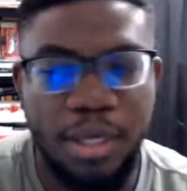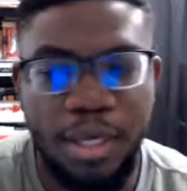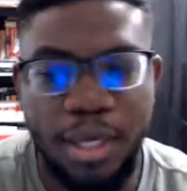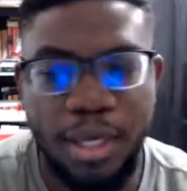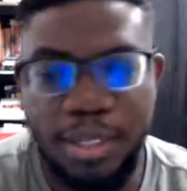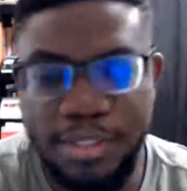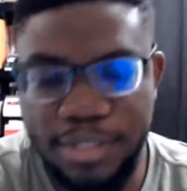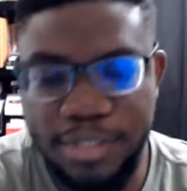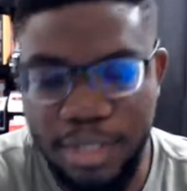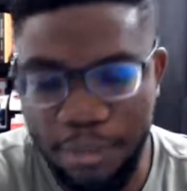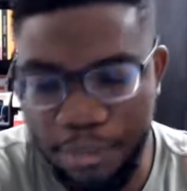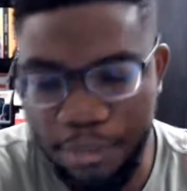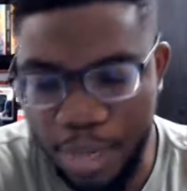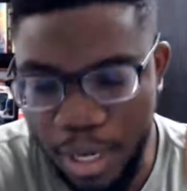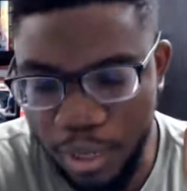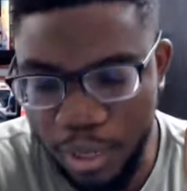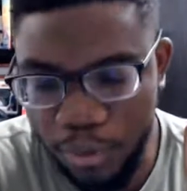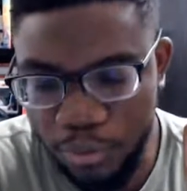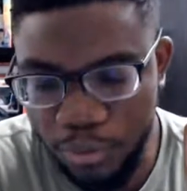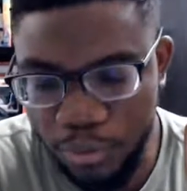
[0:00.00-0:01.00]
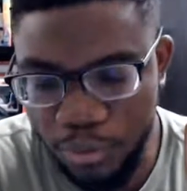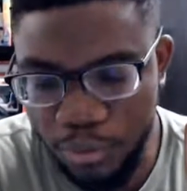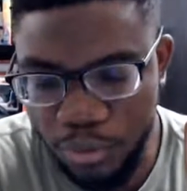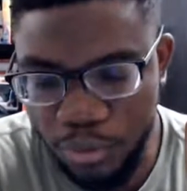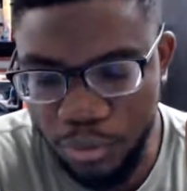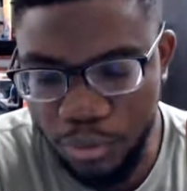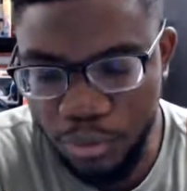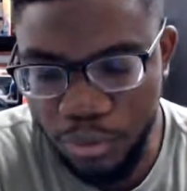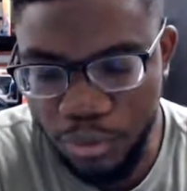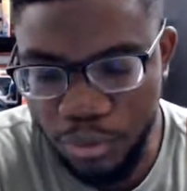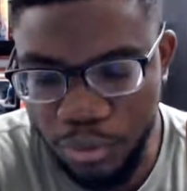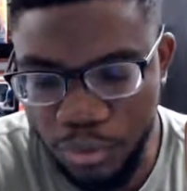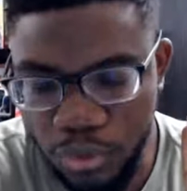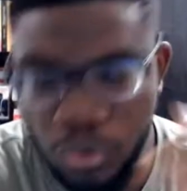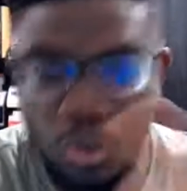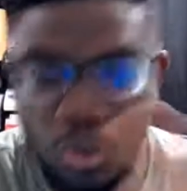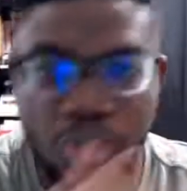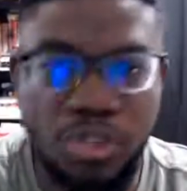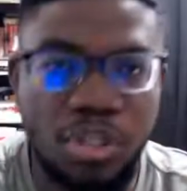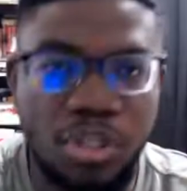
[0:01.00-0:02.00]
It's about,
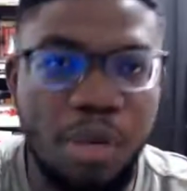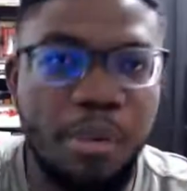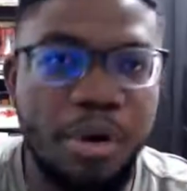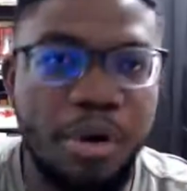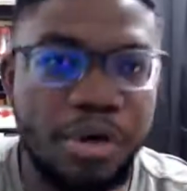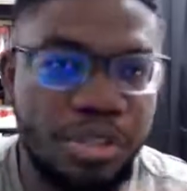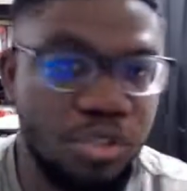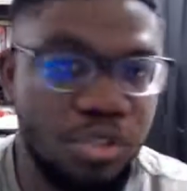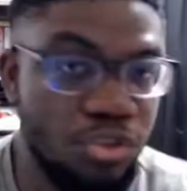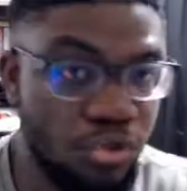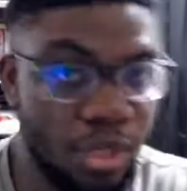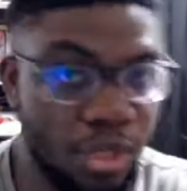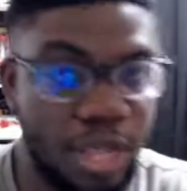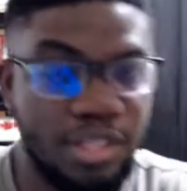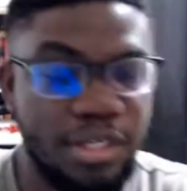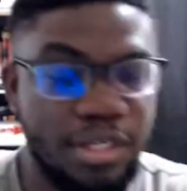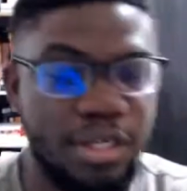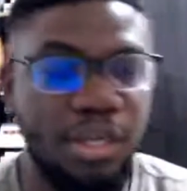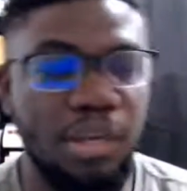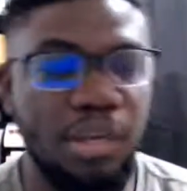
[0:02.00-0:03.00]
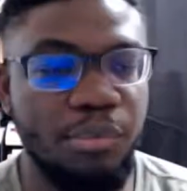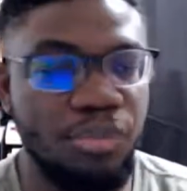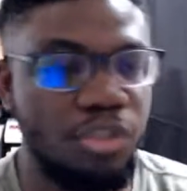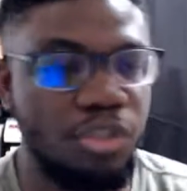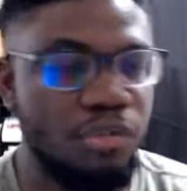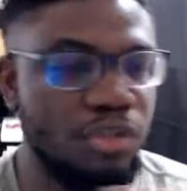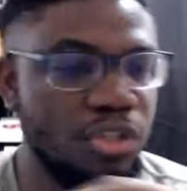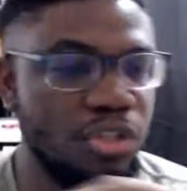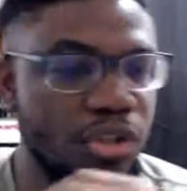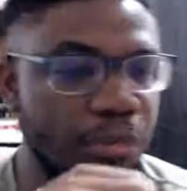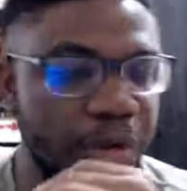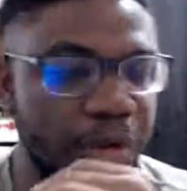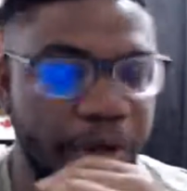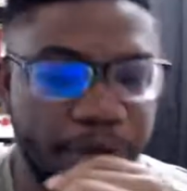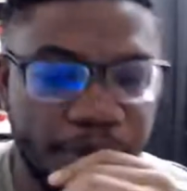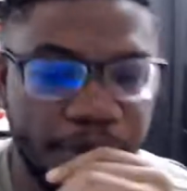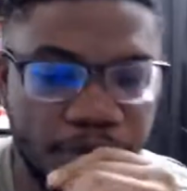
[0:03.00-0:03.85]
so a summary, since you guys are here, let me just give a summary.